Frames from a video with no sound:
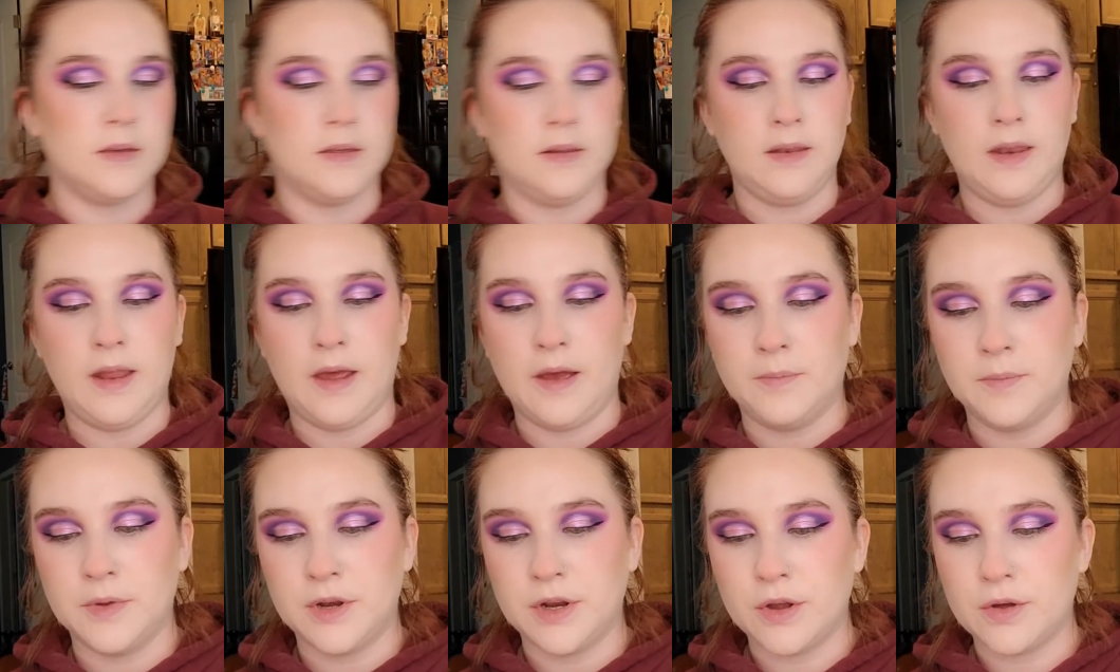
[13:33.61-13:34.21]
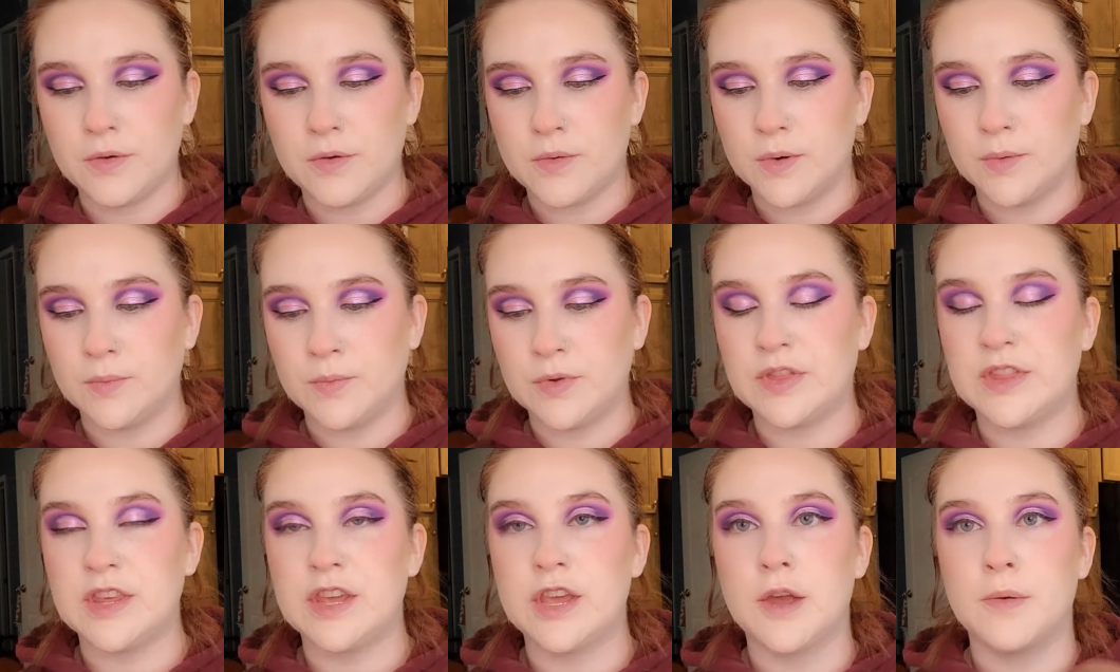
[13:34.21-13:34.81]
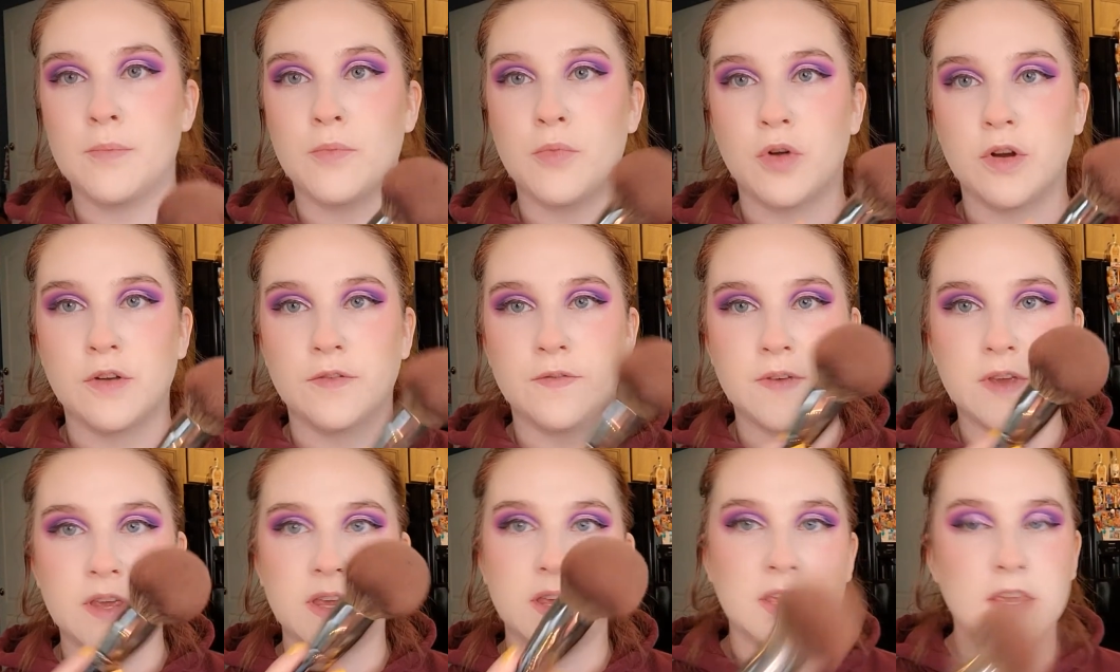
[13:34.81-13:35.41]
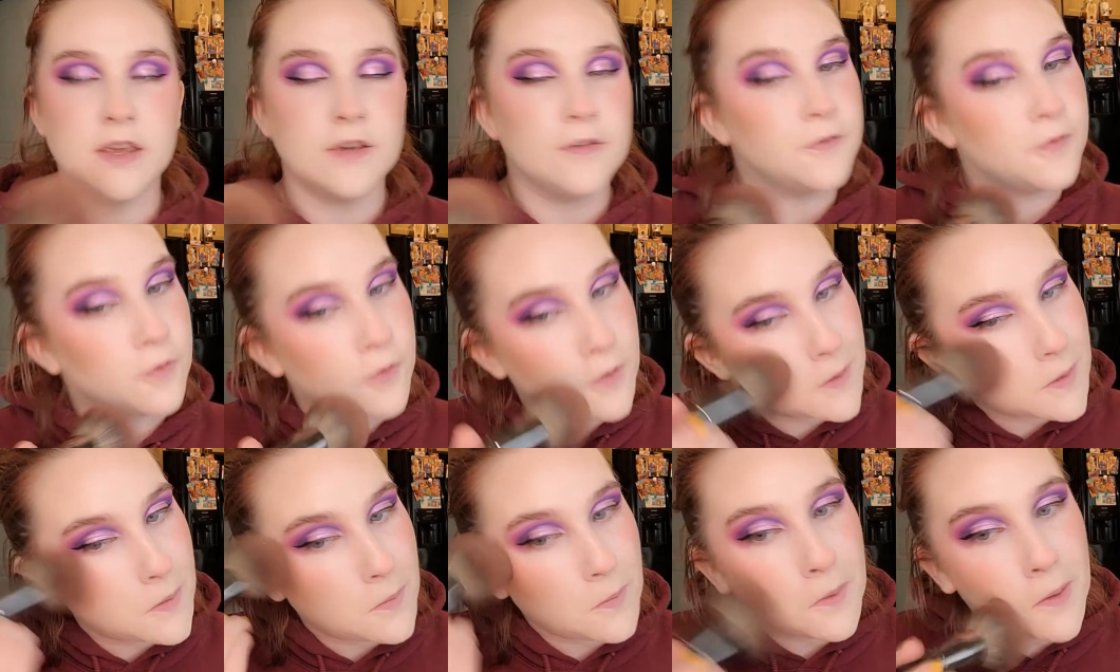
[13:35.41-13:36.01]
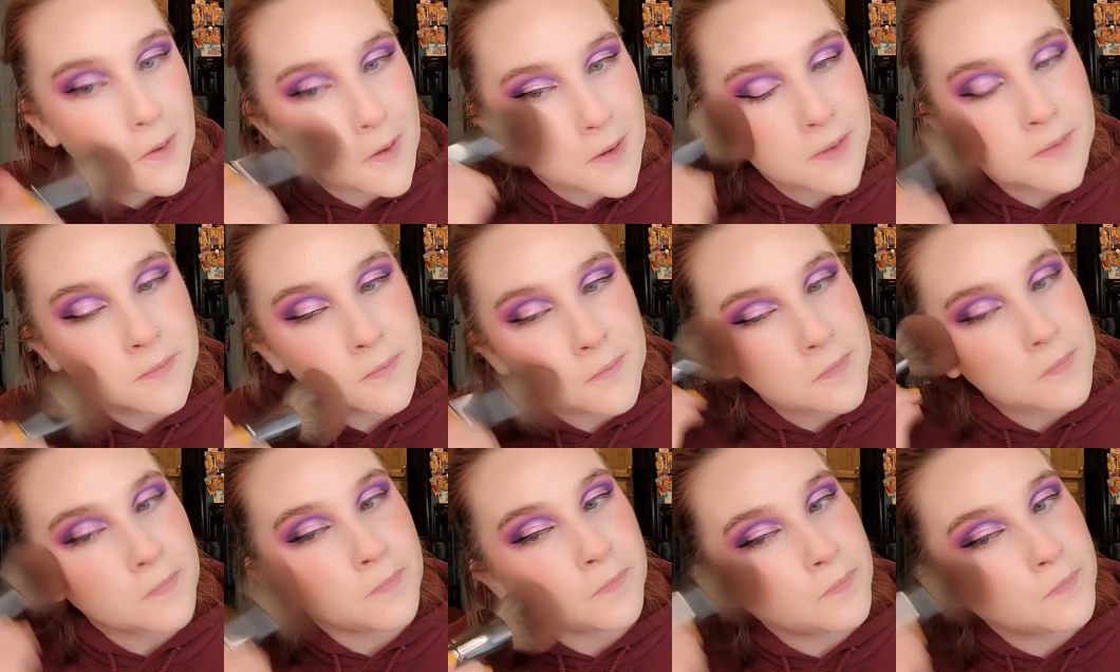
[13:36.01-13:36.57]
Now I'm going to go in with the Morphe E41